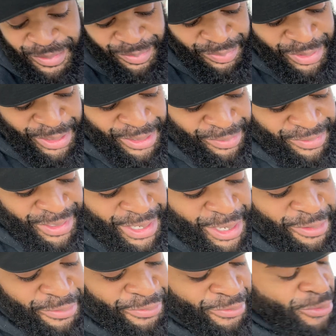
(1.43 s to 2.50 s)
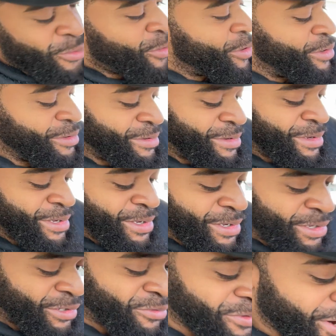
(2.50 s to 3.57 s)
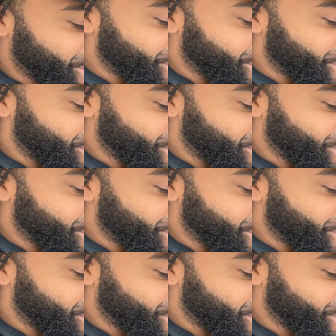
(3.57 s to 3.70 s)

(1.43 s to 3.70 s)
Picking up the A4. It's right